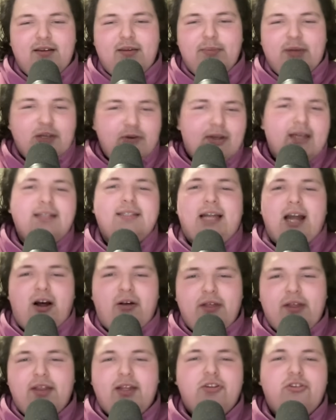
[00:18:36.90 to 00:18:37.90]
But you can tell
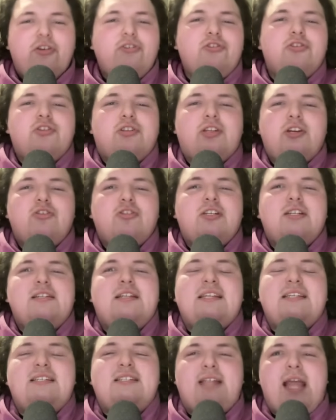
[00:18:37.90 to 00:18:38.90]
that there's a
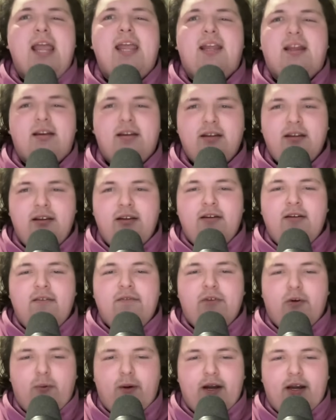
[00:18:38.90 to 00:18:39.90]
disdain
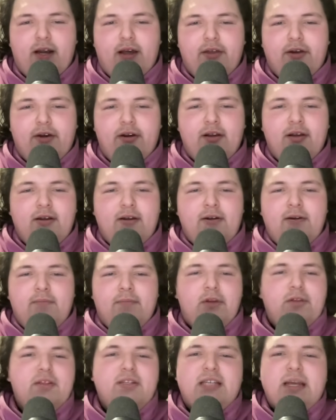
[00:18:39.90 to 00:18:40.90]
for one another.
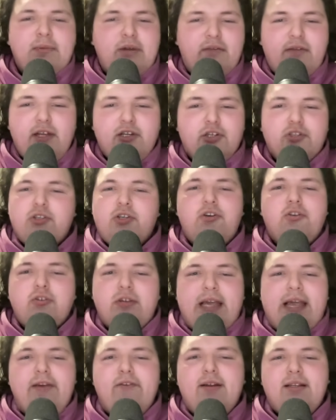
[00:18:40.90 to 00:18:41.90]
They're in the same division, so you're
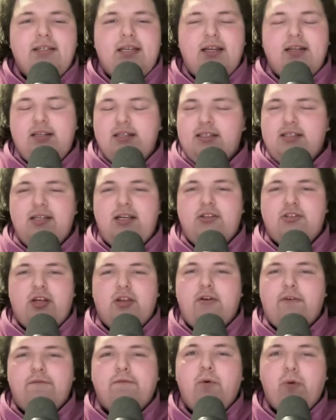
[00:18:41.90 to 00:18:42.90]
guaranteed to see each
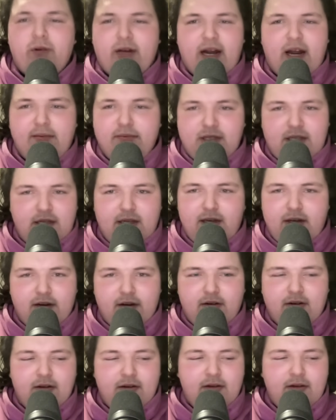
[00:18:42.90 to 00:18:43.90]
other four times a year.
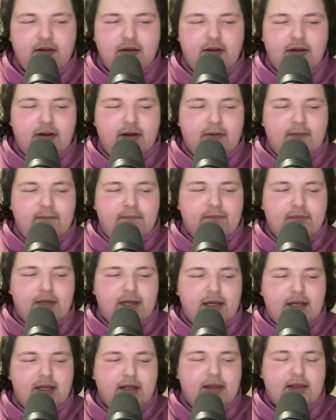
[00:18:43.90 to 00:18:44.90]

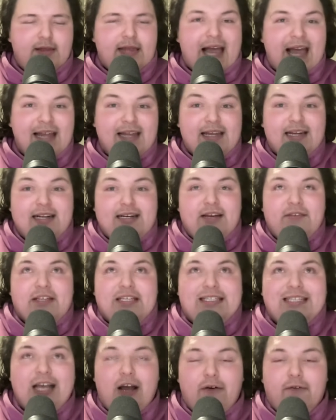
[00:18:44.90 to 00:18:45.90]
That in and of
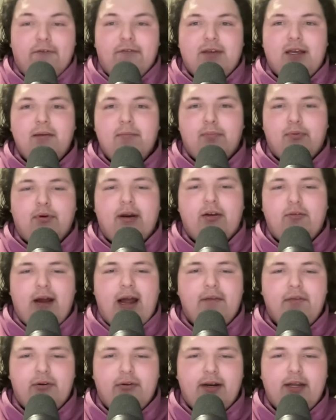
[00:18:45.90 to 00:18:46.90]
itself can breed
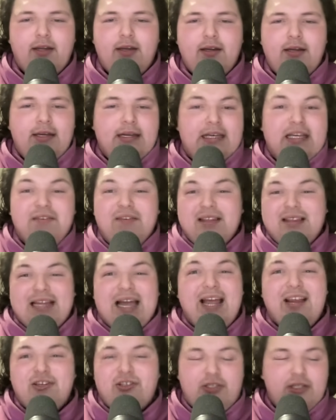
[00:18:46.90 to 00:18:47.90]
rivalry. Even
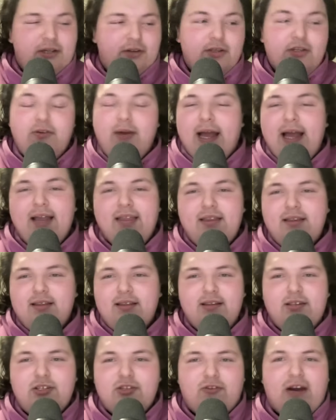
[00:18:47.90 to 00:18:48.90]
last year, you had the
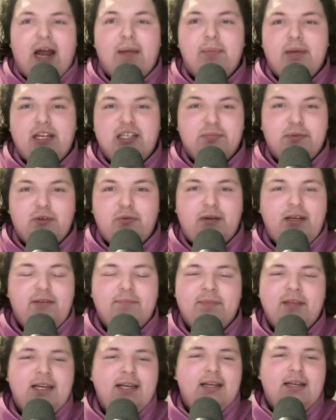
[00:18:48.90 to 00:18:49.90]
scrappiness
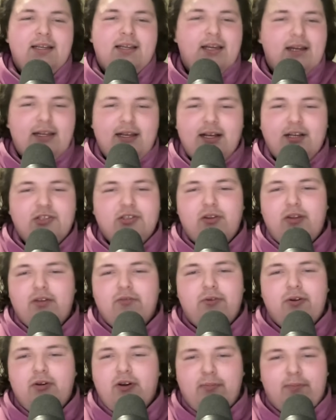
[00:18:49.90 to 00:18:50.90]
between Kenny Hustle and
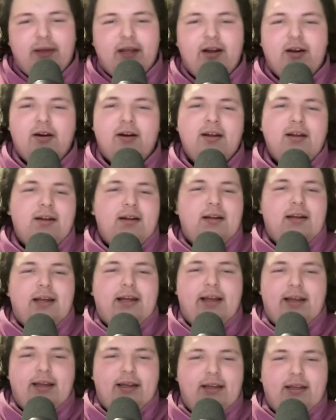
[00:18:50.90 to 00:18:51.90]
Rudy Gobert,
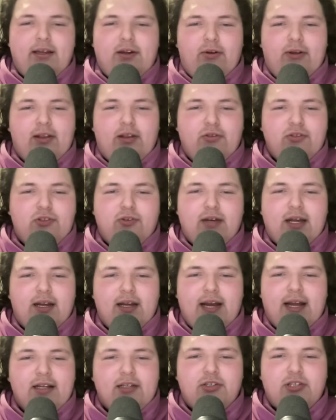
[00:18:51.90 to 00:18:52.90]
and those two kind of
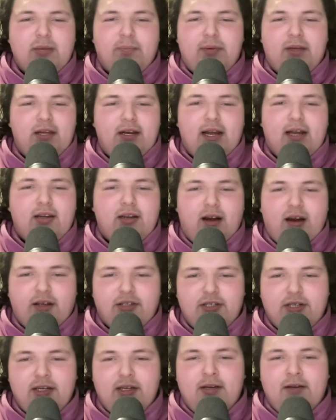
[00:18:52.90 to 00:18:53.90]
got chippy and got
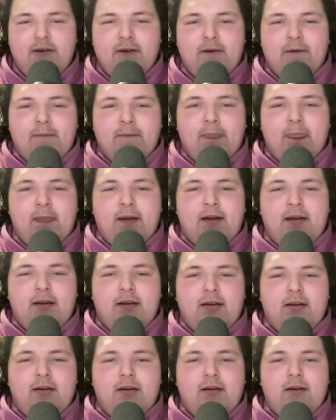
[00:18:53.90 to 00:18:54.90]
tossed.
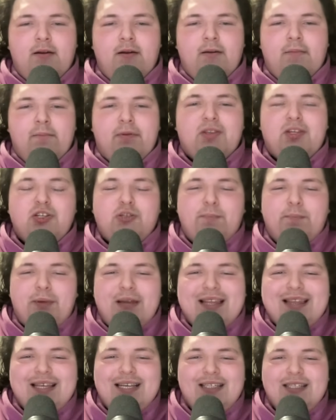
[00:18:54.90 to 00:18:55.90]
But there's
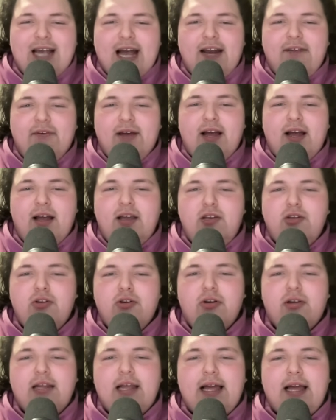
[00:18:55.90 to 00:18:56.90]
been this kind of
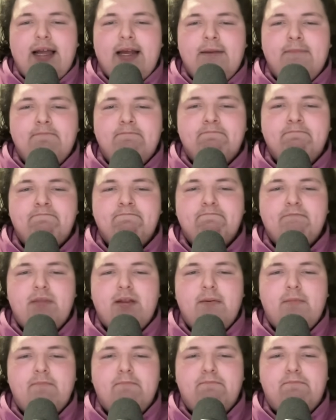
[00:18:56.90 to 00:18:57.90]
underlying
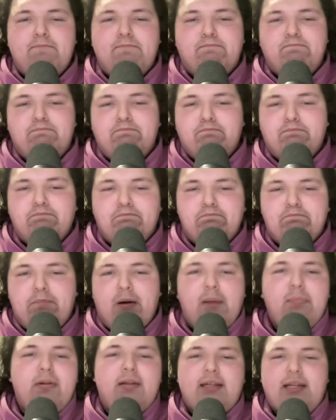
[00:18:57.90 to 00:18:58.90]

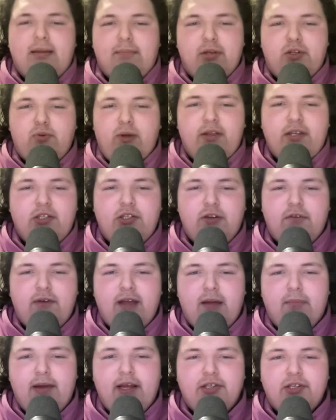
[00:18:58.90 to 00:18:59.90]
bubbling between these two
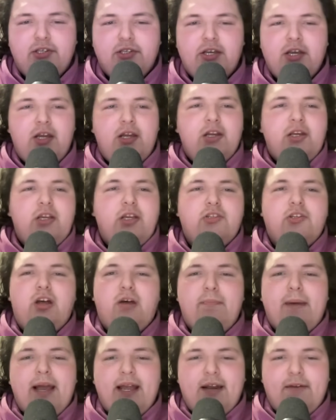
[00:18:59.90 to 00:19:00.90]
fan bases. You saw
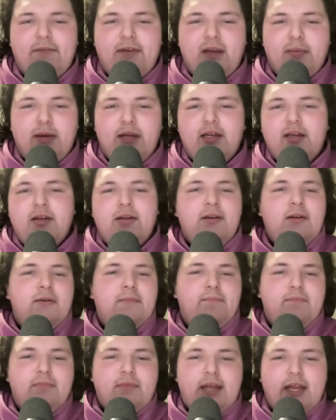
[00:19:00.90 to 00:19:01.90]
it back at FIBA.
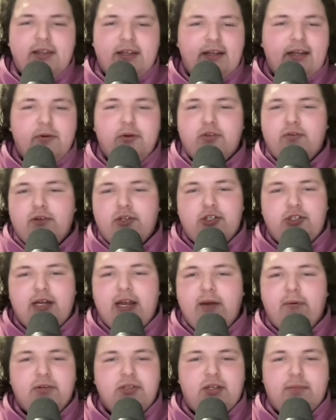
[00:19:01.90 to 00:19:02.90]
Anthony Edwards versus
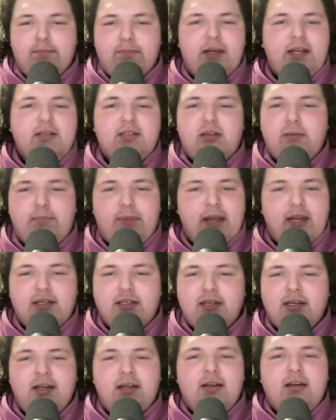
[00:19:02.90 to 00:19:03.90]
Shai was the biggest debate